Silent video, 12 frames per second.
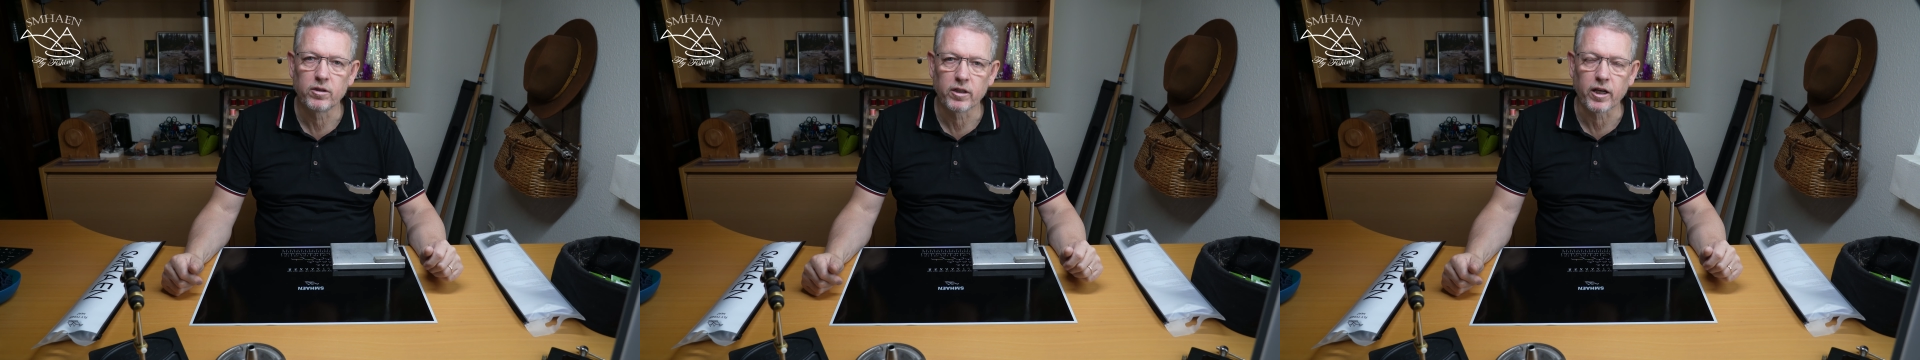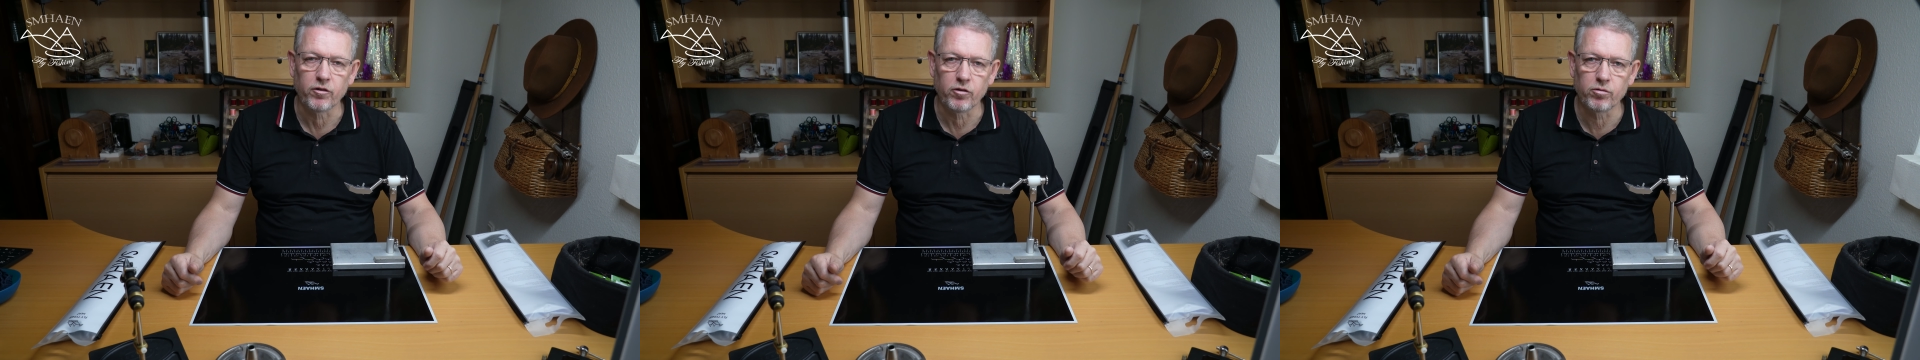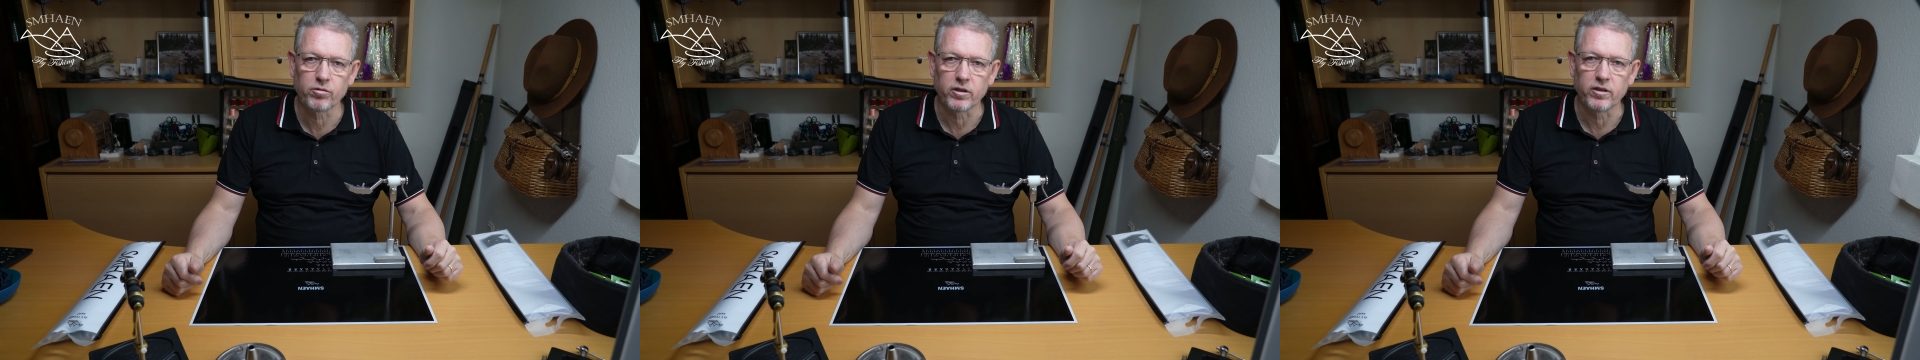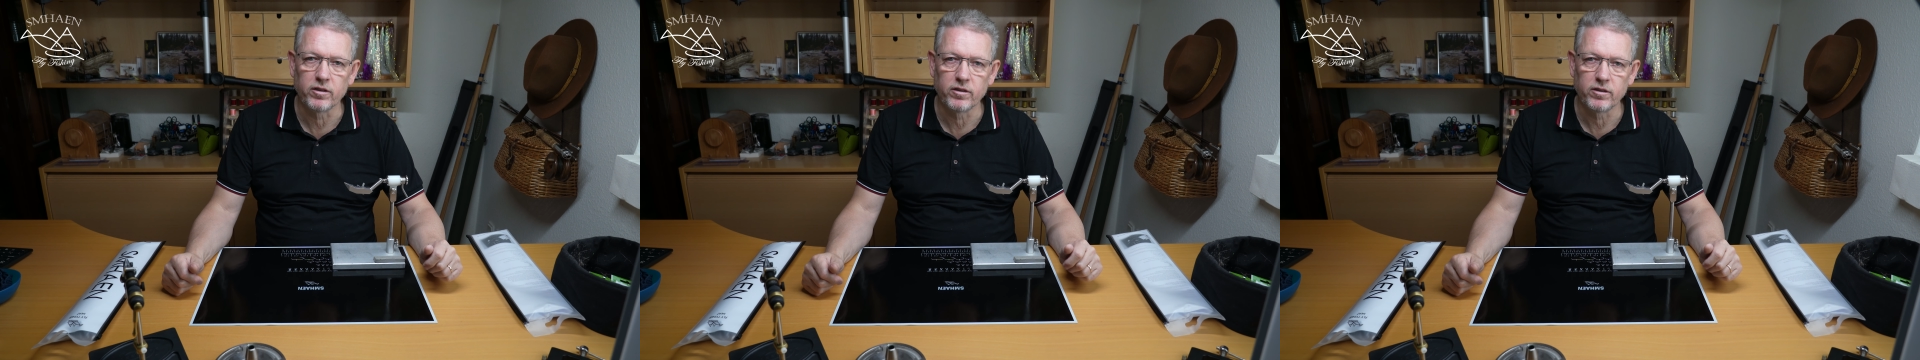can use
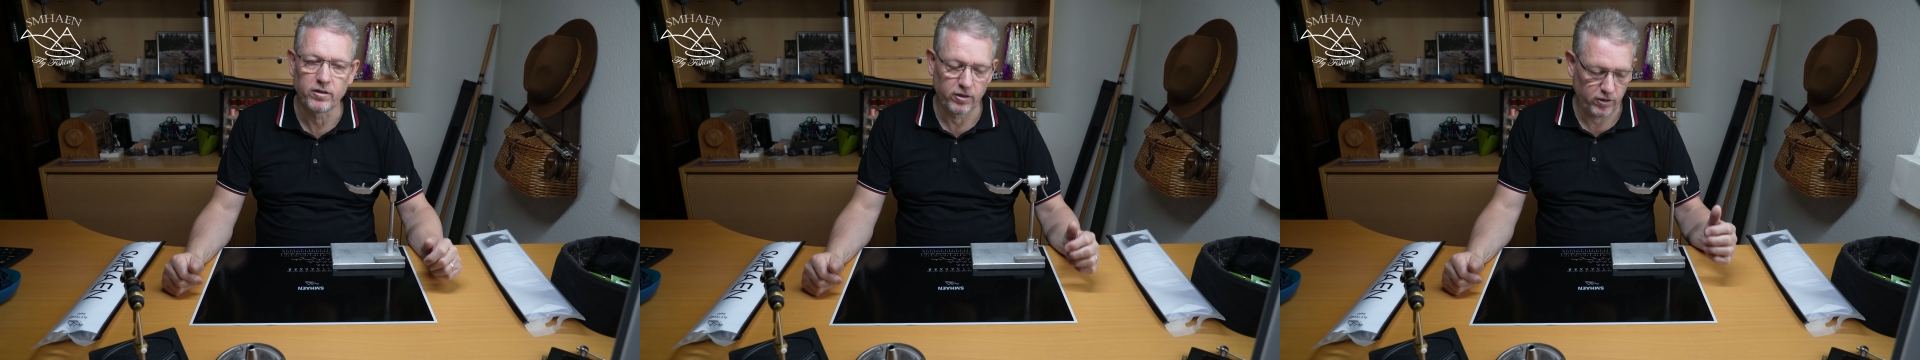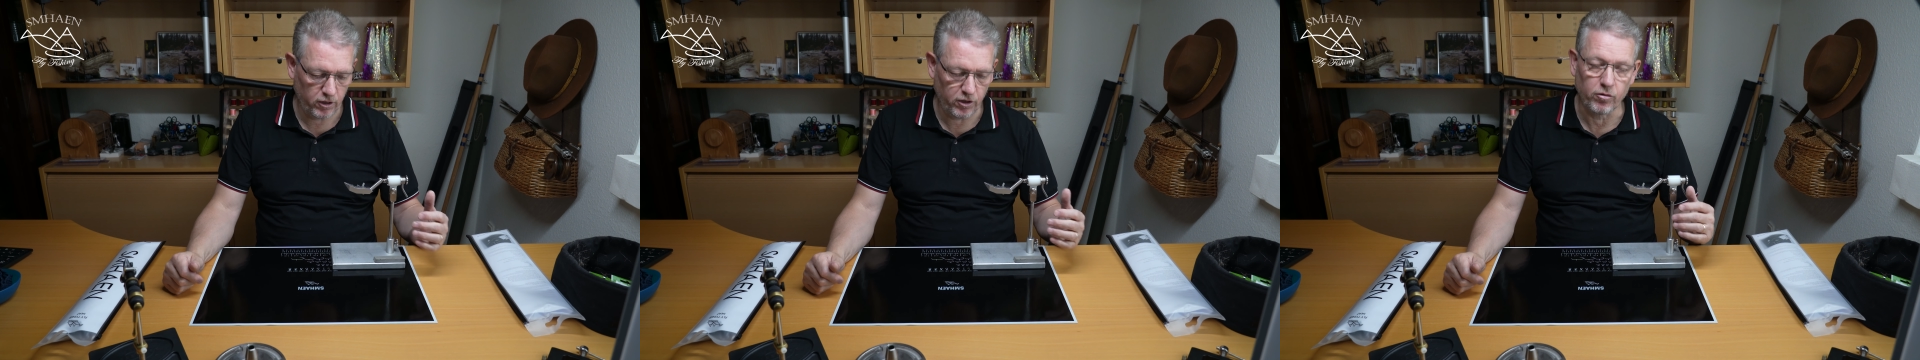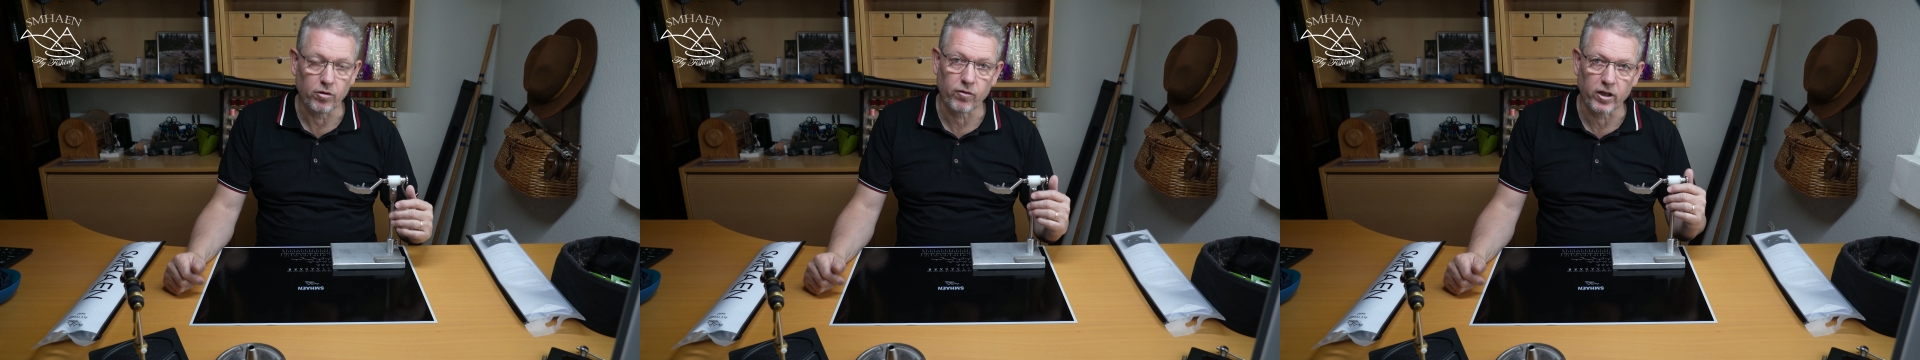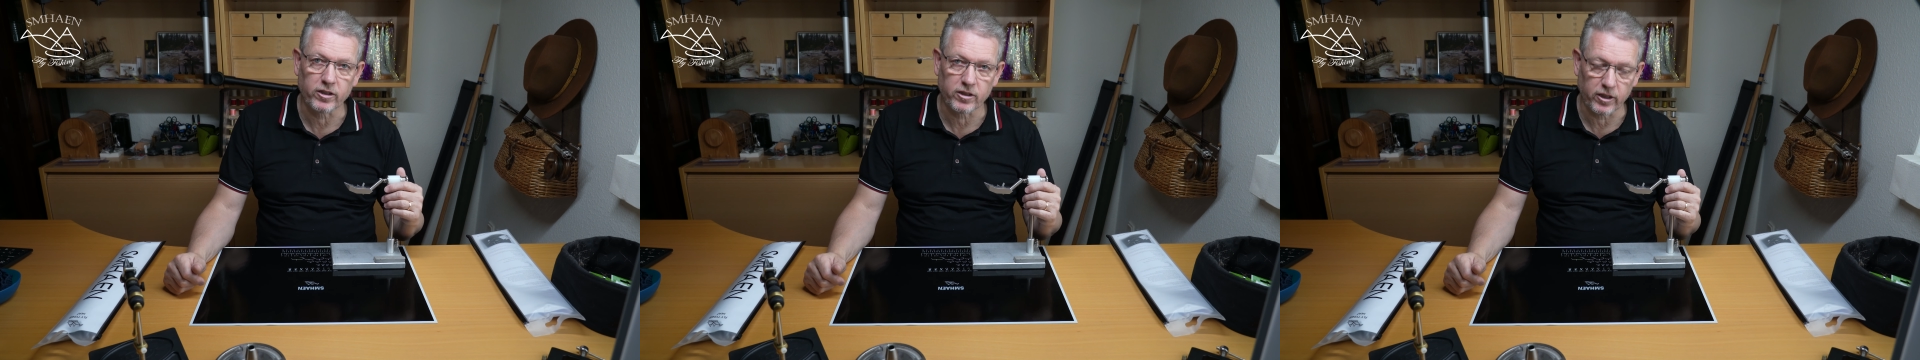it in your
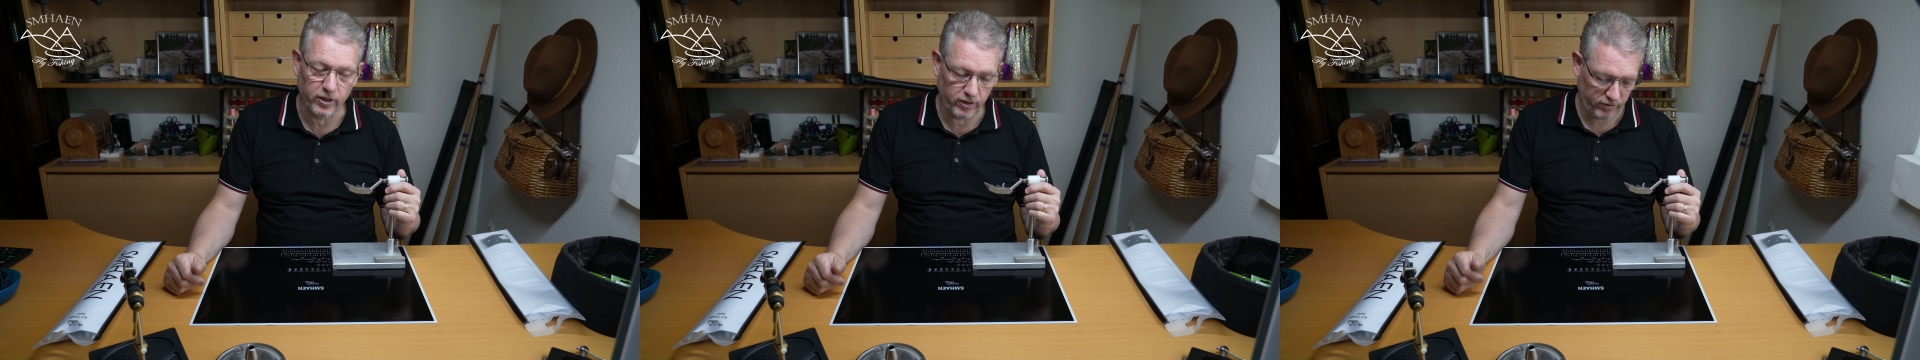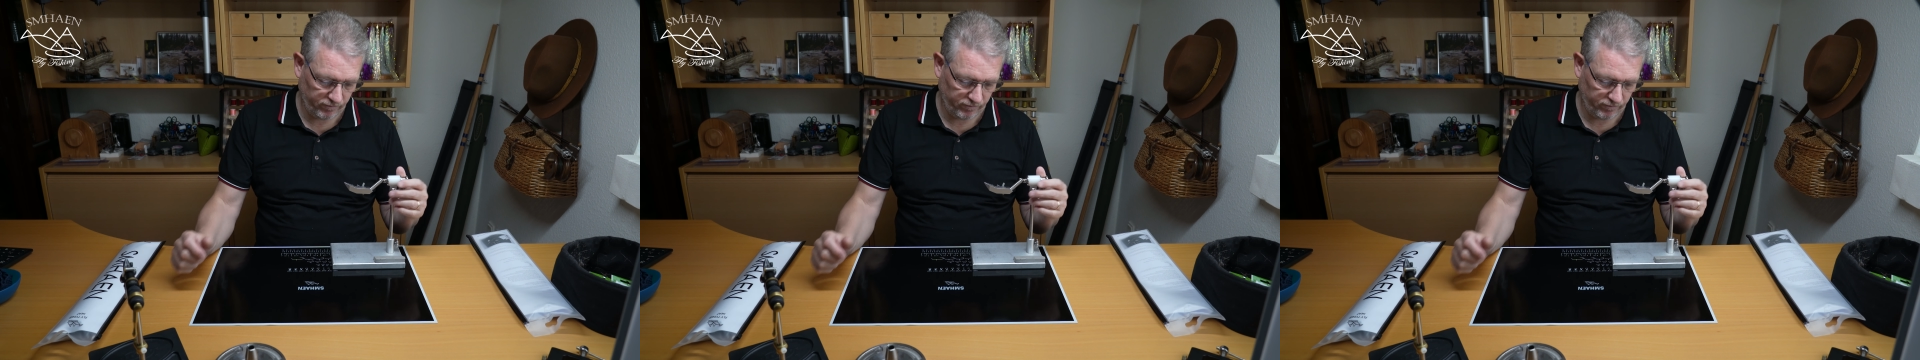fly tying.